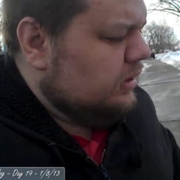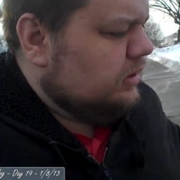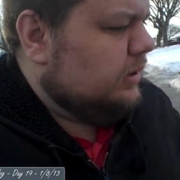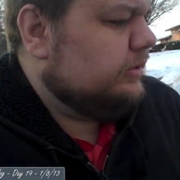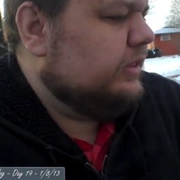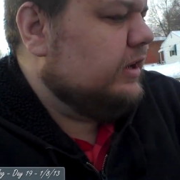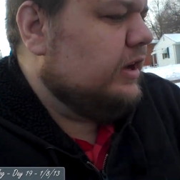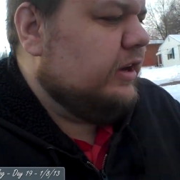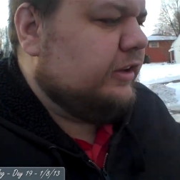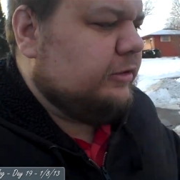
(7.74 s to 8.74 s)
I always had that
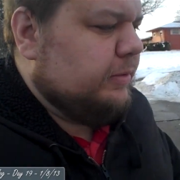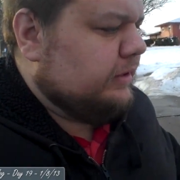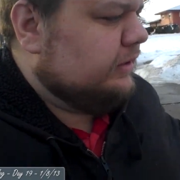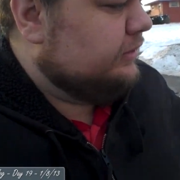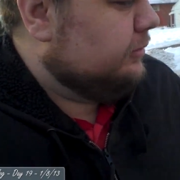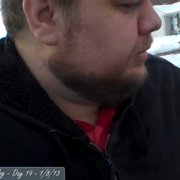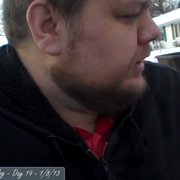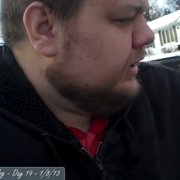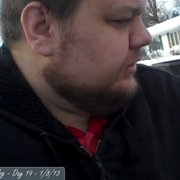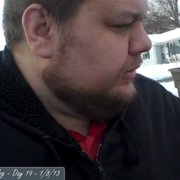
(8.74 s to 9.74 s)
unexpected
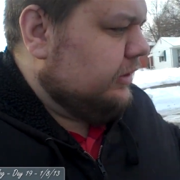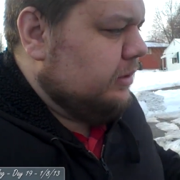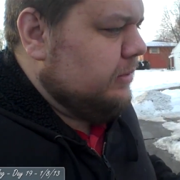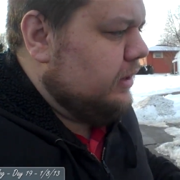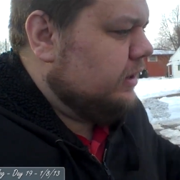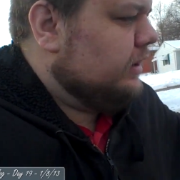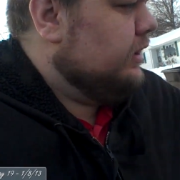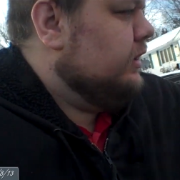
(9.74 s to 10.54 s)
surprise when you come out here.